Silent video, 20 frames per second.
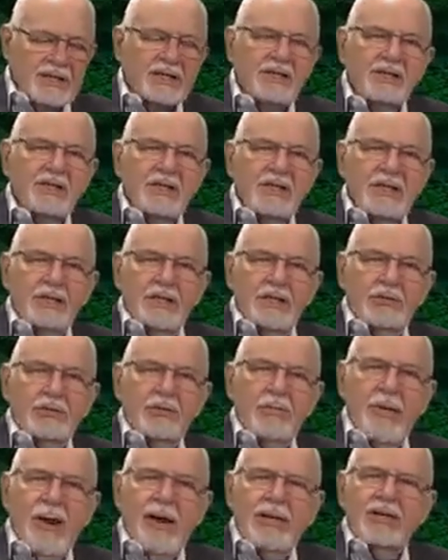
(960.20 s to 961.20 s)
to
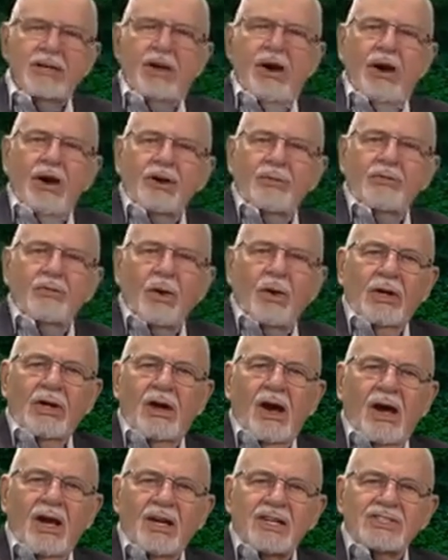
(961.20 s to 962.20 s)
remind God of what
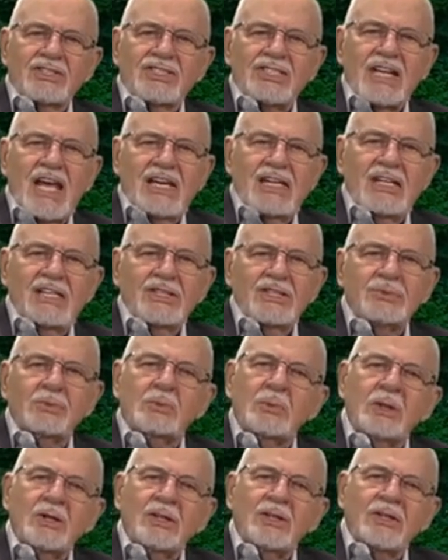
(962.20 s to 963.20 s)
God has said in His
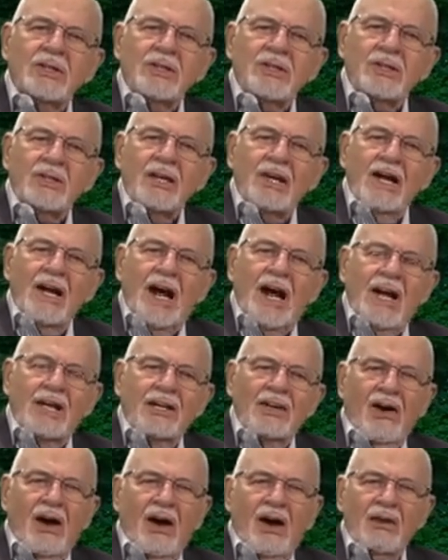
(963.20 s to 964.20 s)
Word.
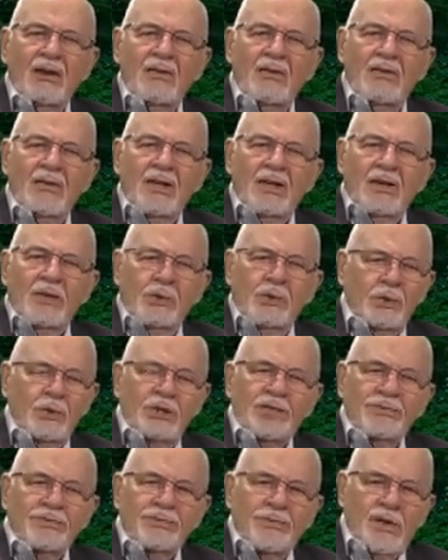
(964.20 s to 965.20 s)
And God, who
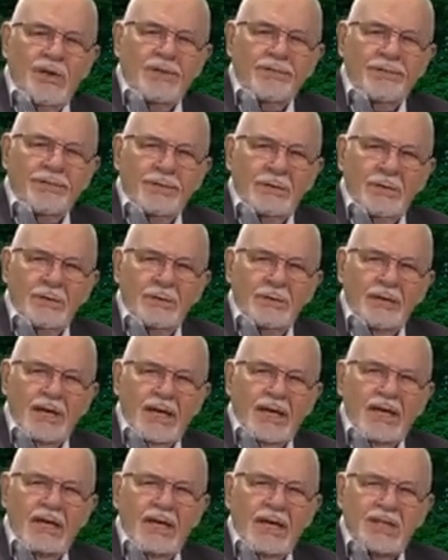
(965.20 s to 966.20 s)
is faithful
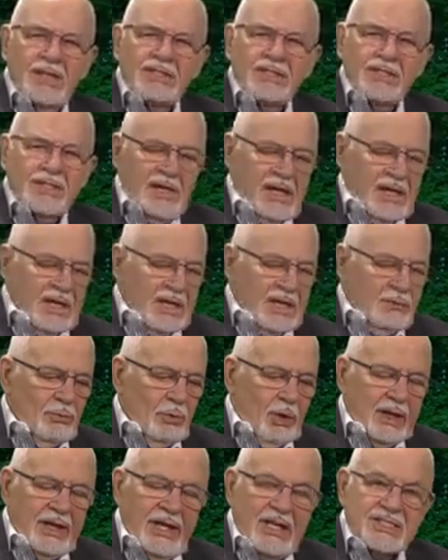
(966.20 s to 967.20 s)
in
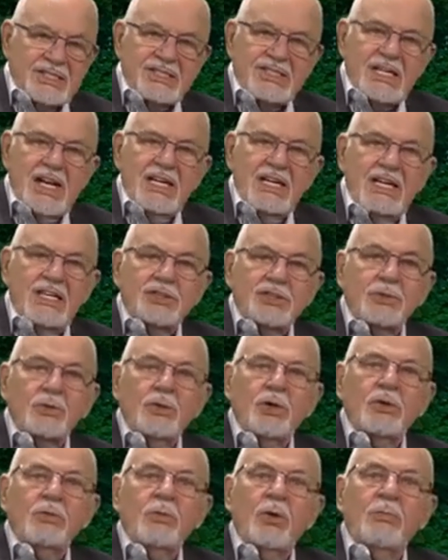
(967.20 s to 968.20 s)
what He has said in His
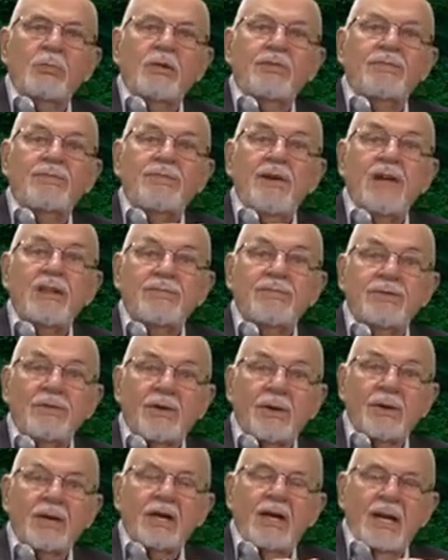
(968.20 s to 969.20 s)
Word, will be
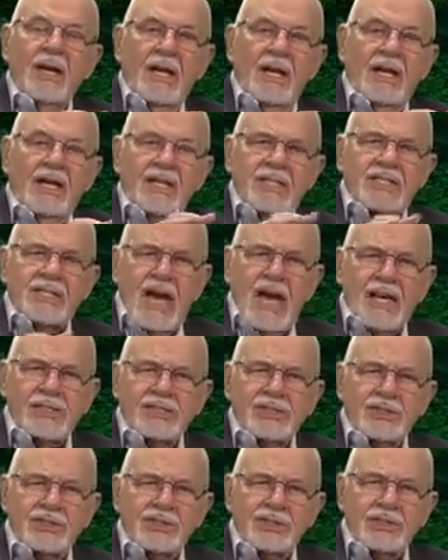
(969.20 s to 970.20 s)
faithful in His
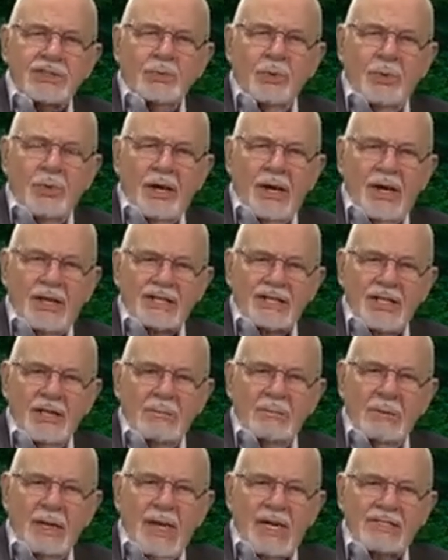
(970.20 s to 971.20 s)
actions toward us
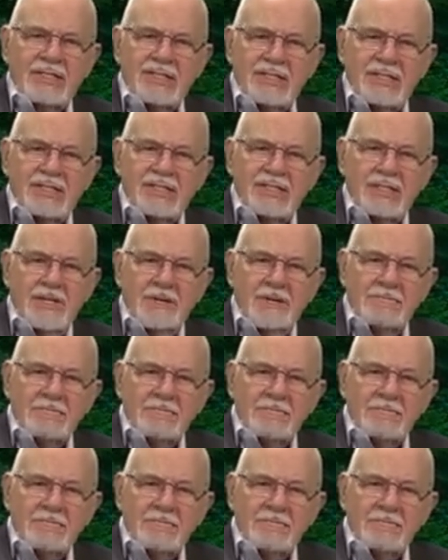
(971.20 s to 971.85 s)
and bless us.